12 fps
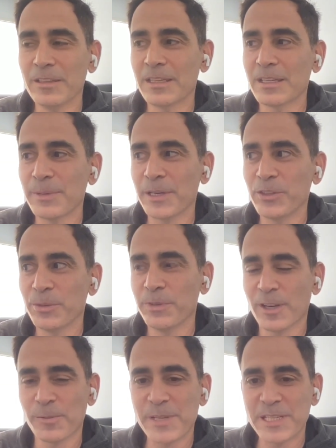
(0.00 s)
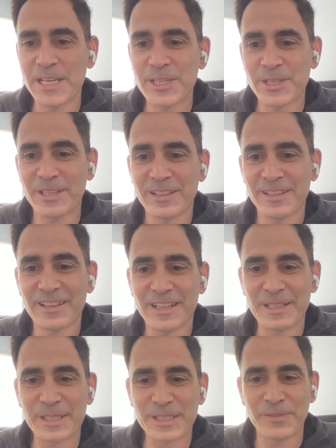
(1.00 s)
think about human augmentation in the
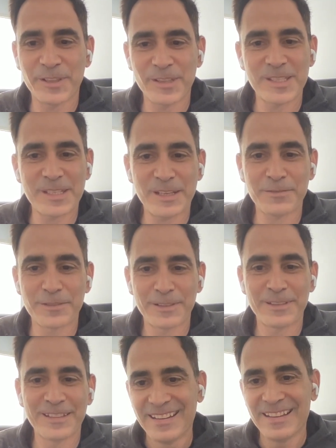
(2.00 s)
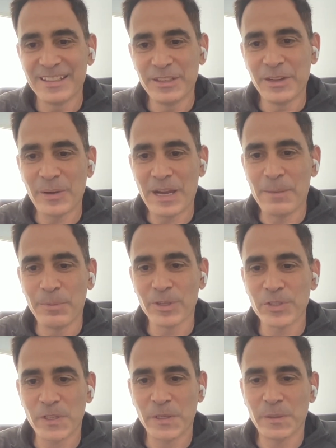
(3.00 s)
context of all this stuff? How
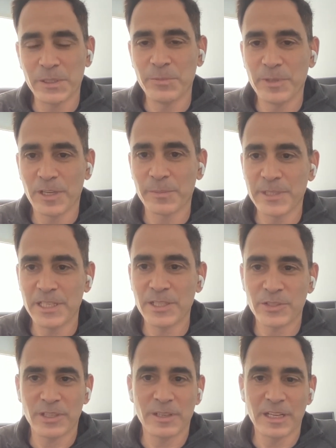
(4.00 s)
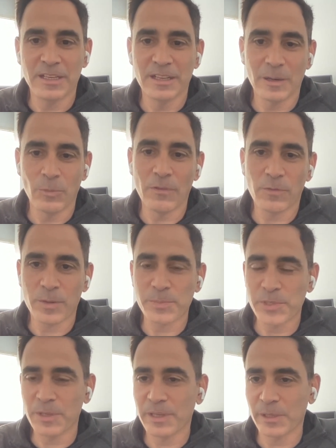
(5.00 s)
bullish are you on human augmentation, and what
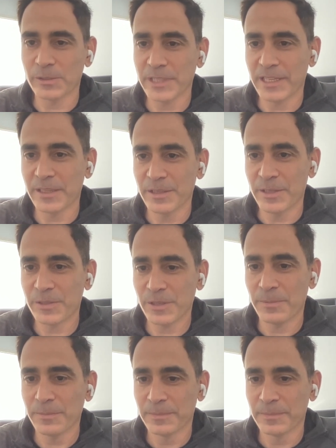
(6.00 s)
forms do you think it'll take in the near term?